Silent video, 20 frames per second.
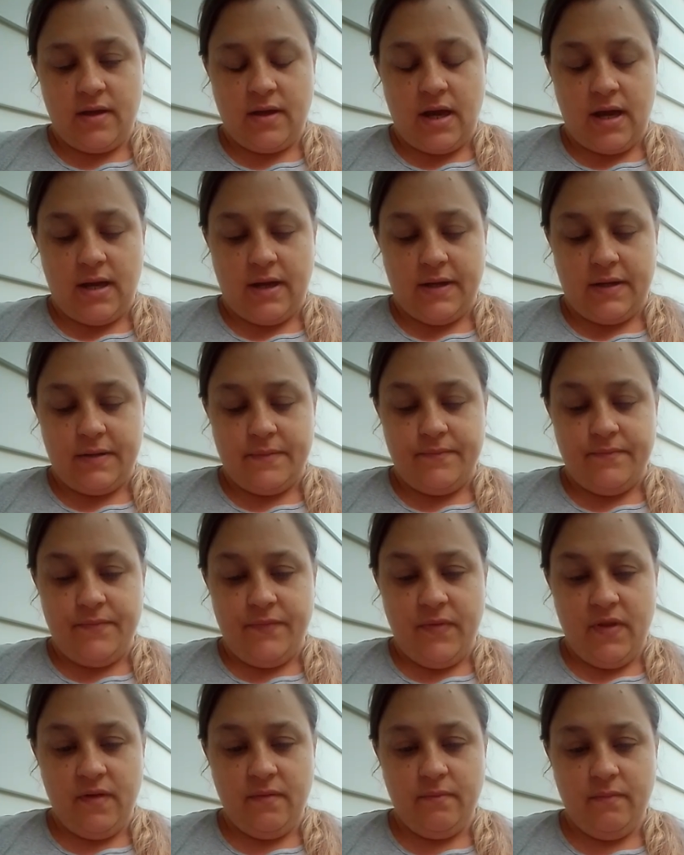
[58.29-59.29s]
it
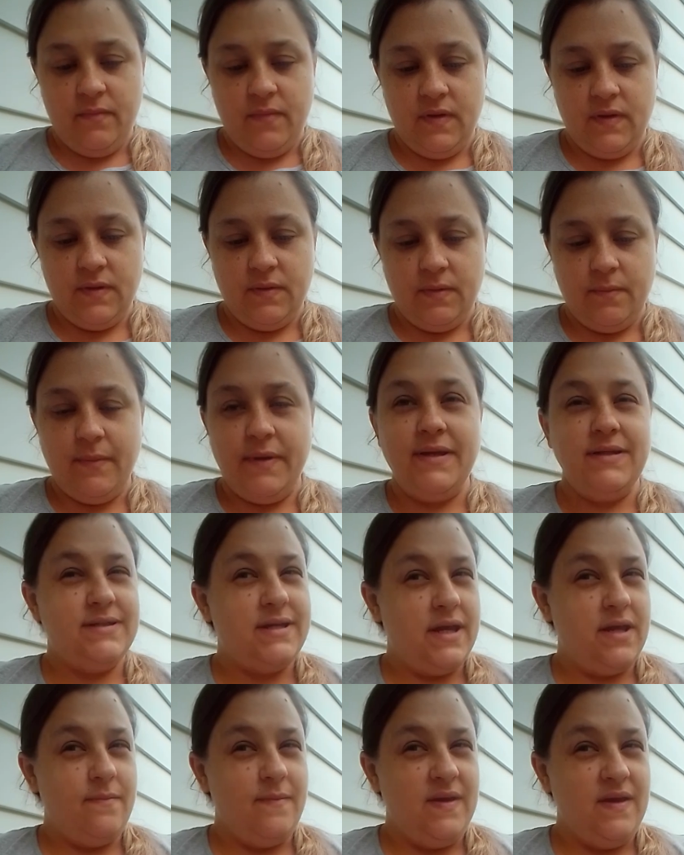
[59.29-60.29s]
might
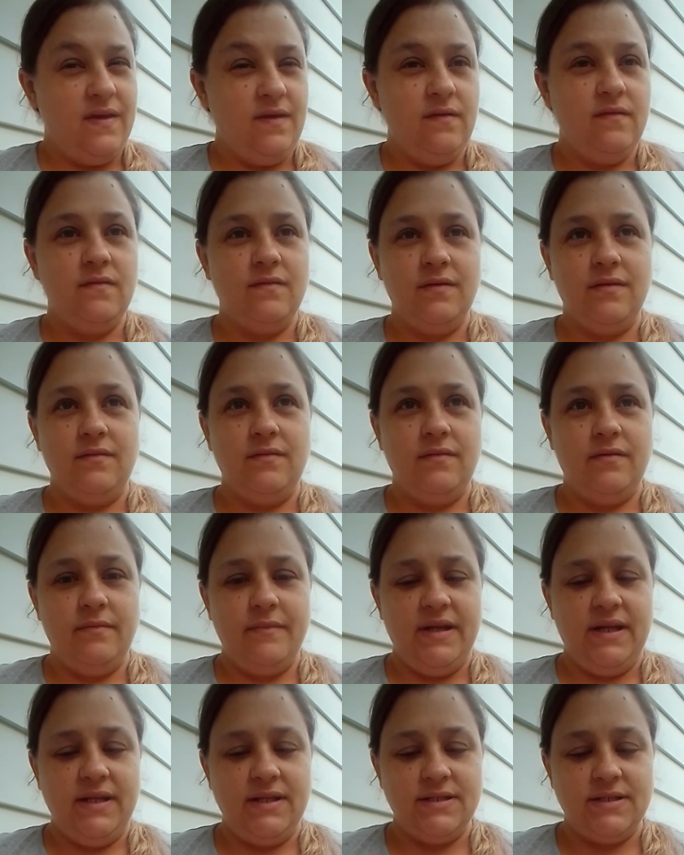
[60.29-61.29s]
take me a
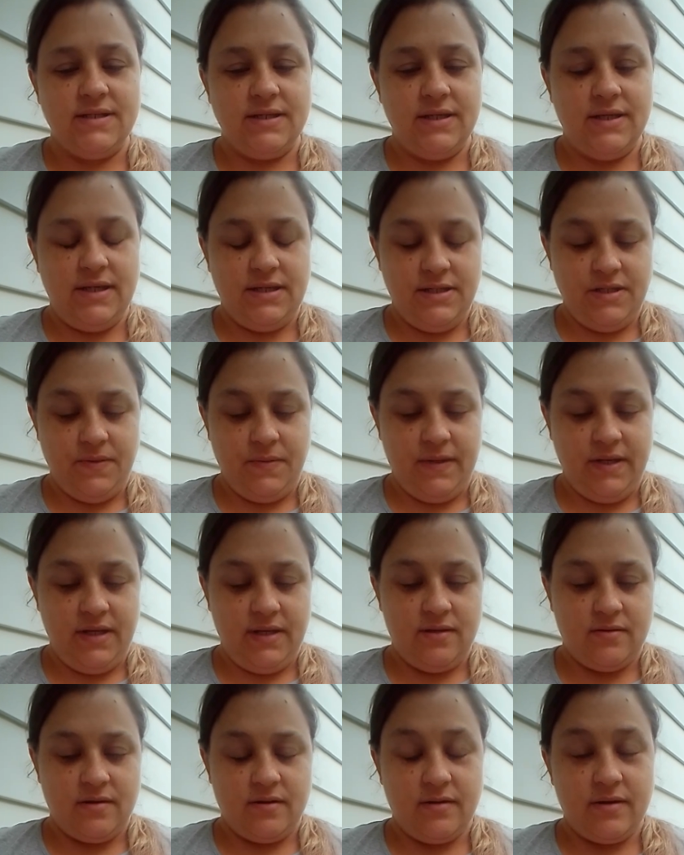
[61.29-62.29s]
minute to get to it,
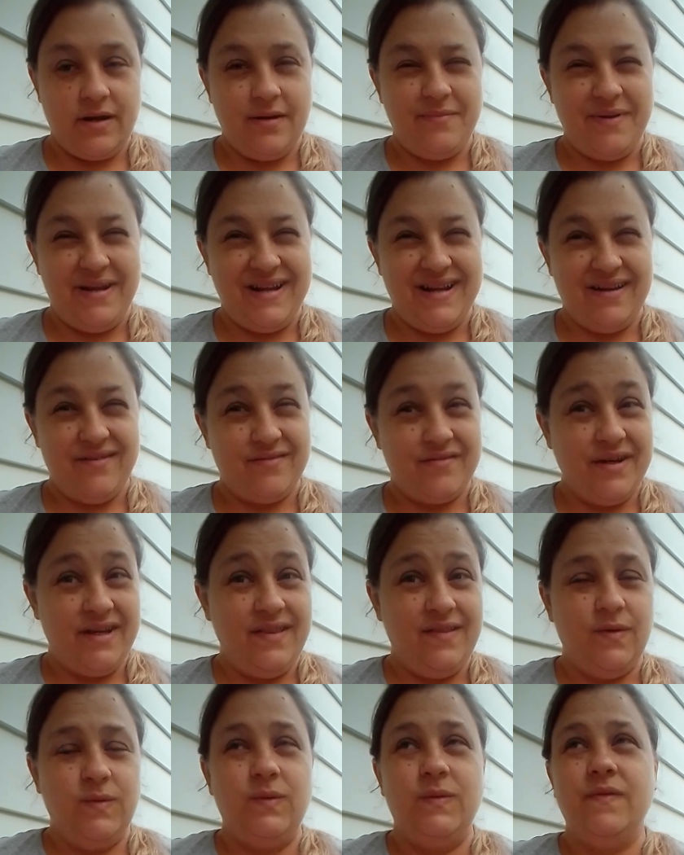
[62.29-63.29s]
or I may not
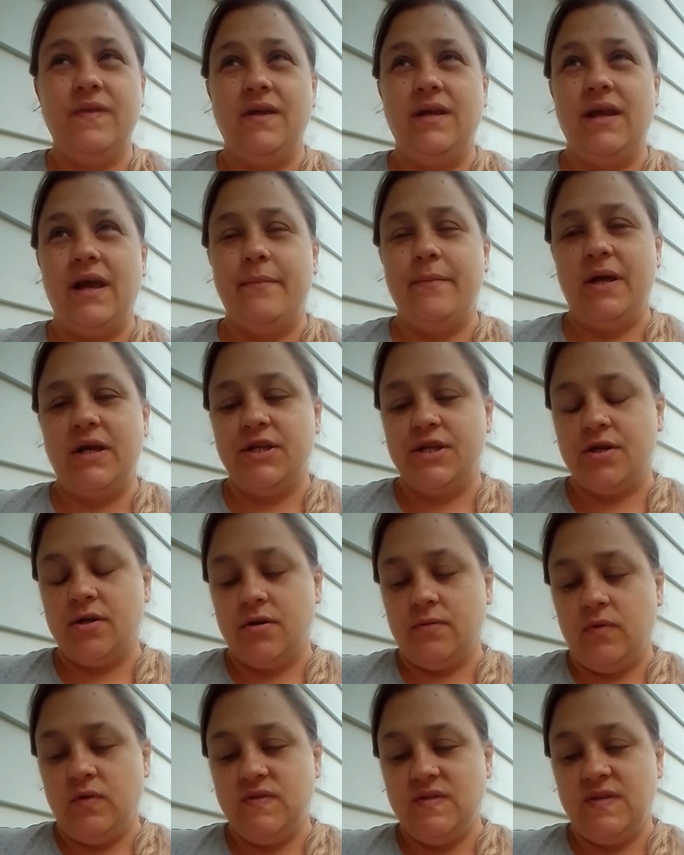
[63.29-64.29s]
read the whole thing. I'm not
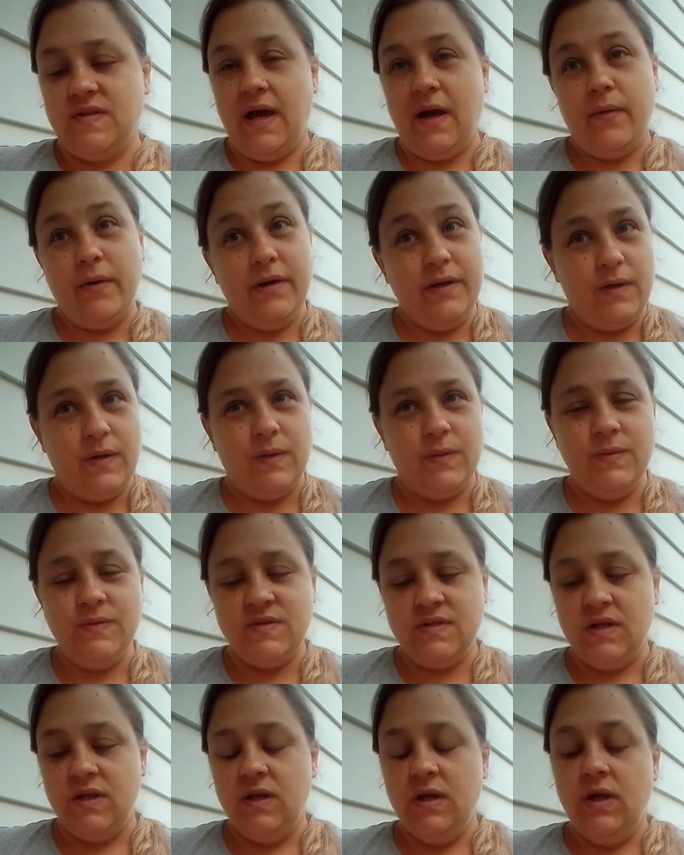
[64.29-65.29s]
sure. We'll how it goes.